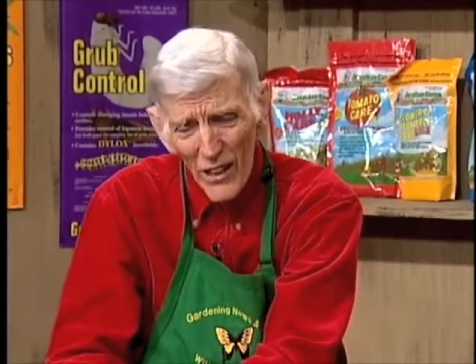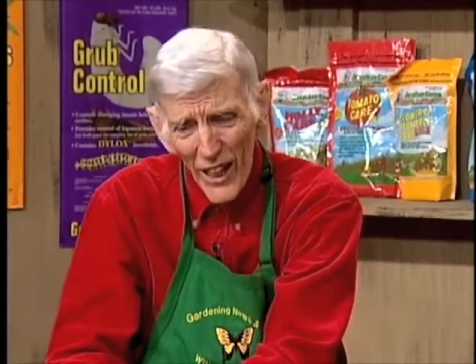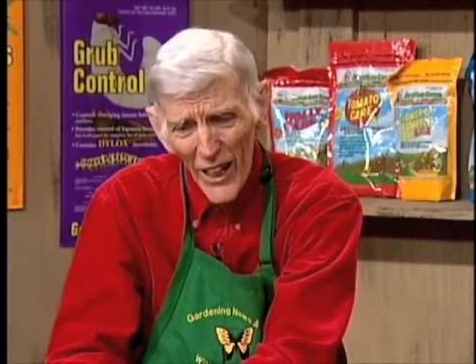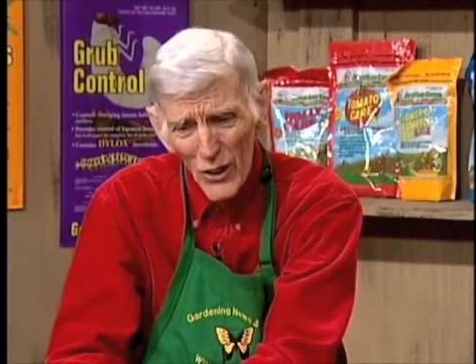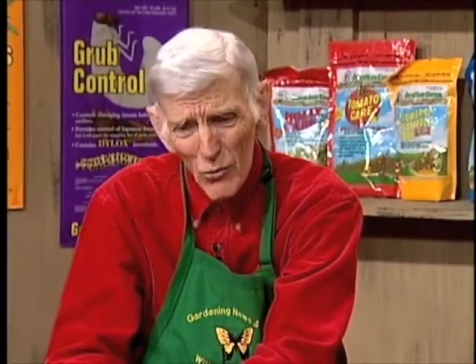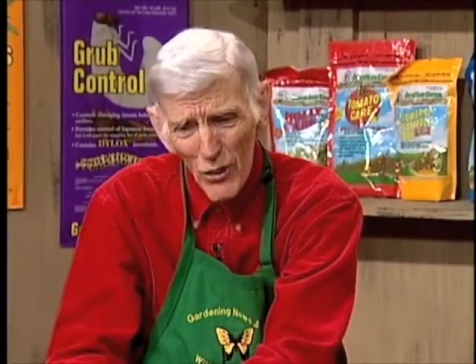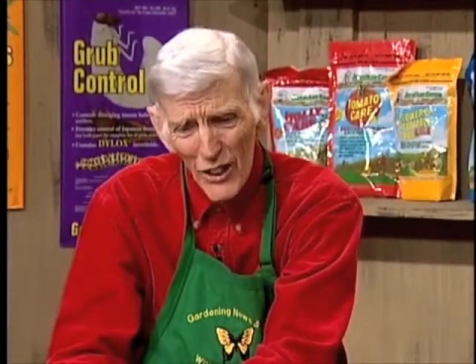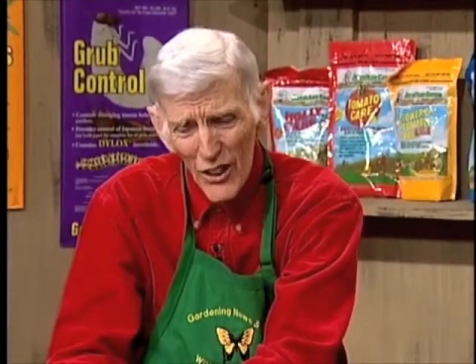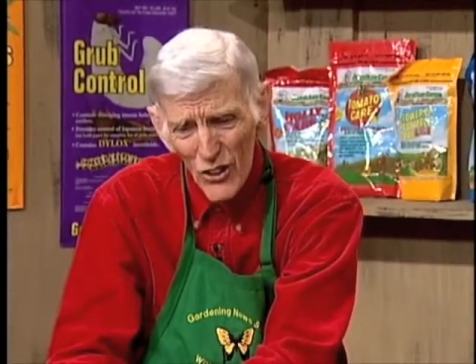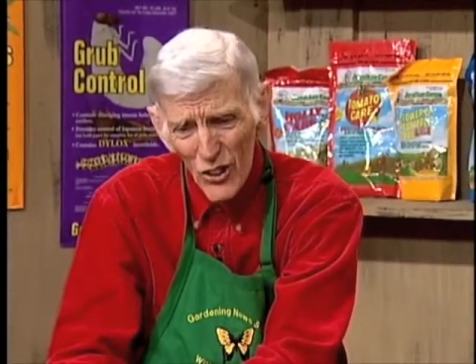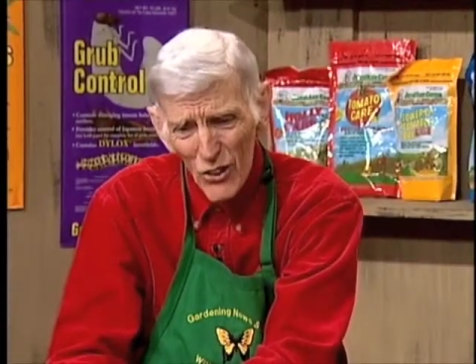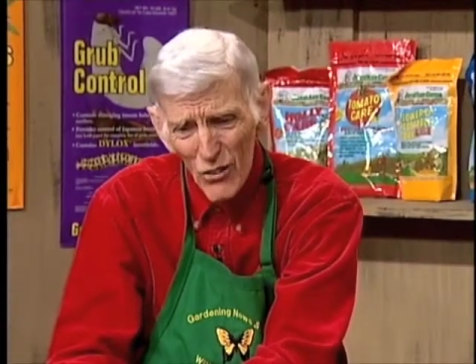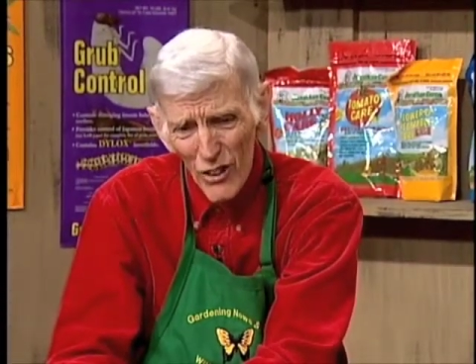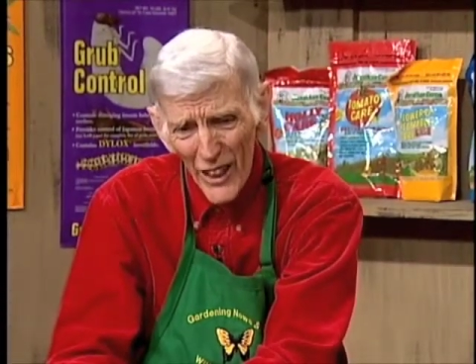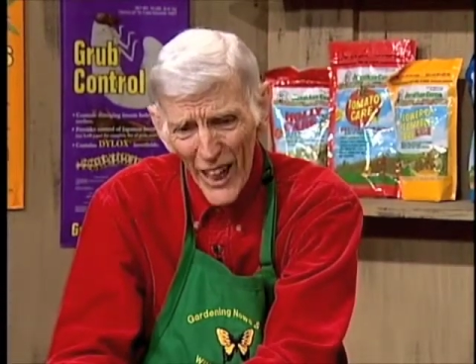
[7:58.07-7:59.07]
last week of
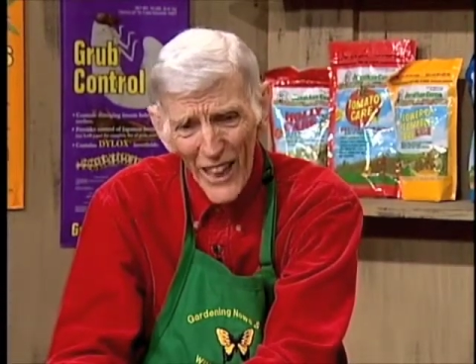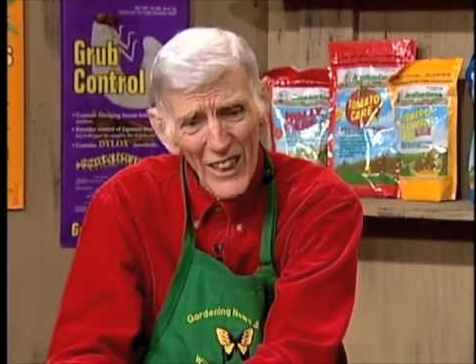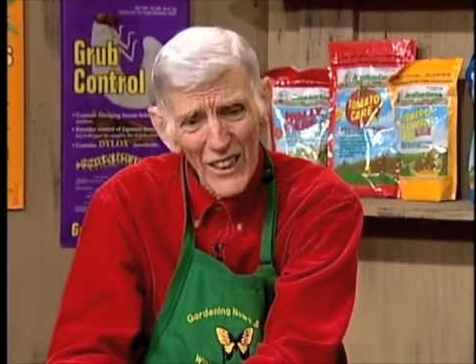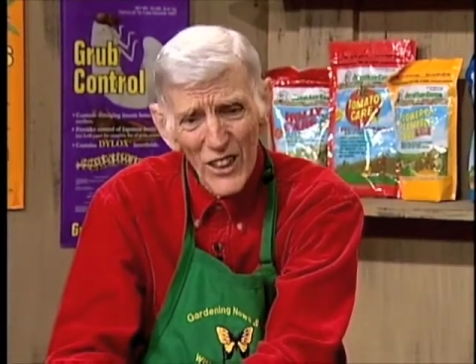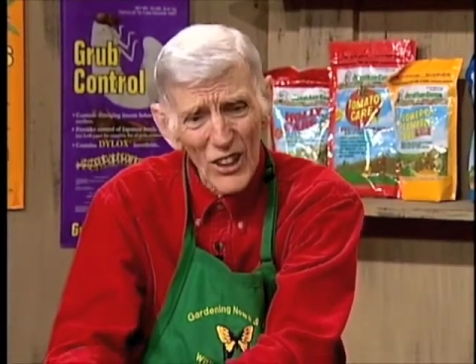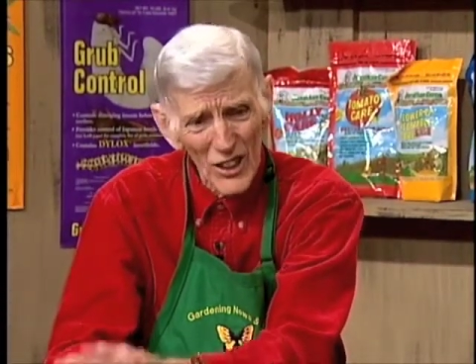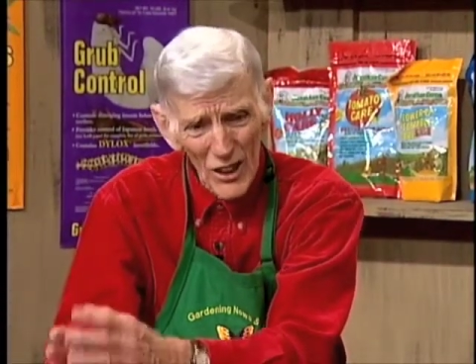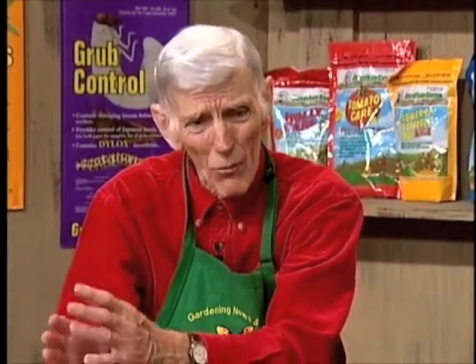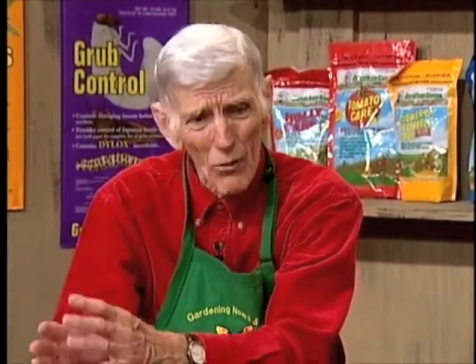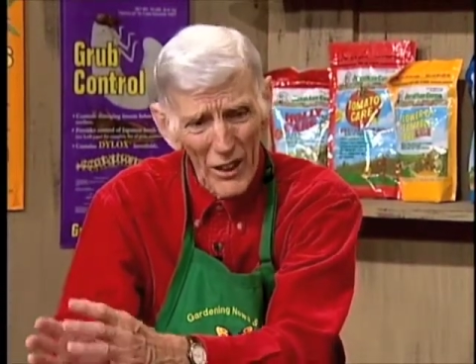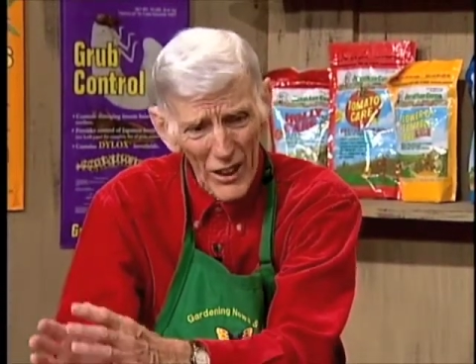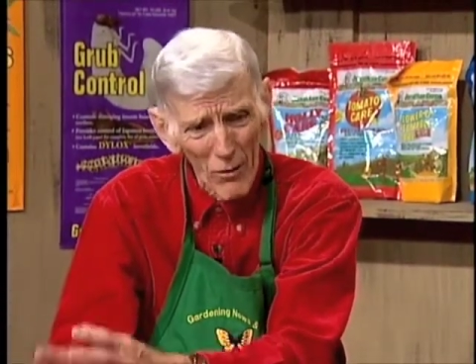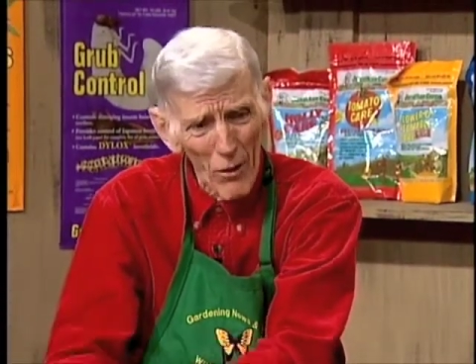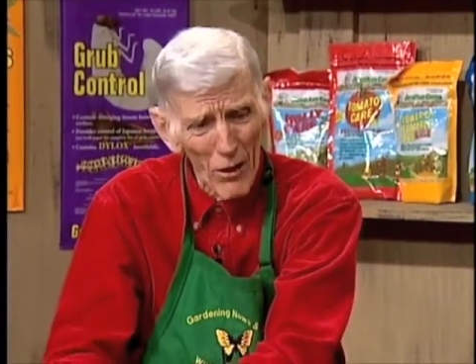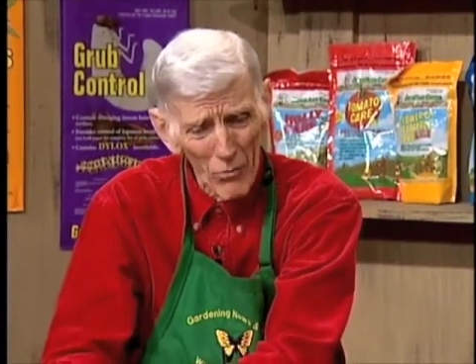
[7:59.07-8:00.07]
June, and I need just somebody
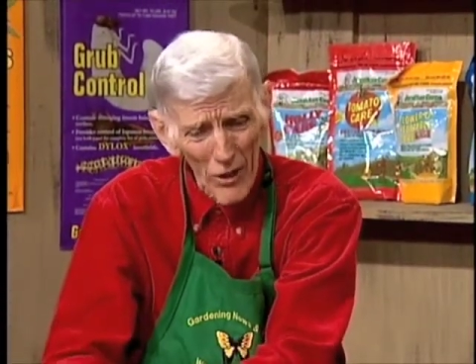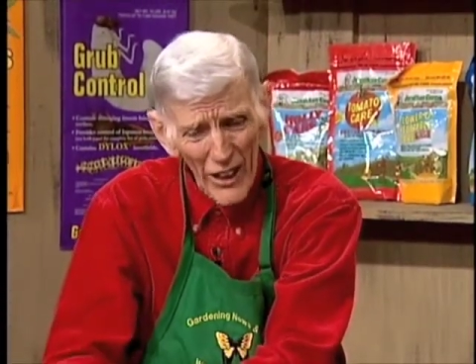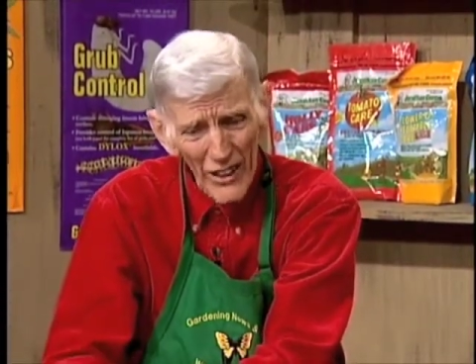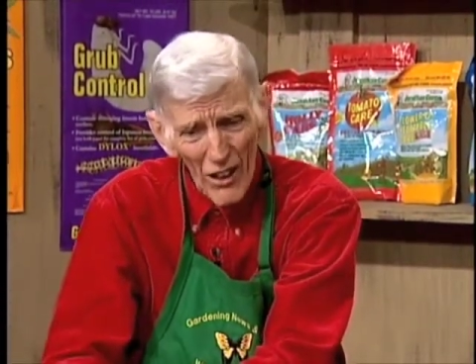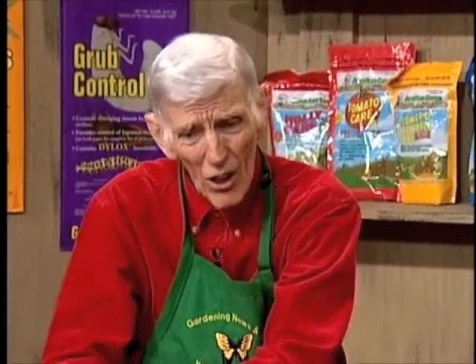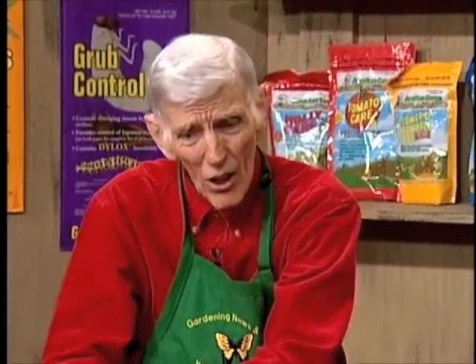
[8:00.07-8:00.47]
to come out and take.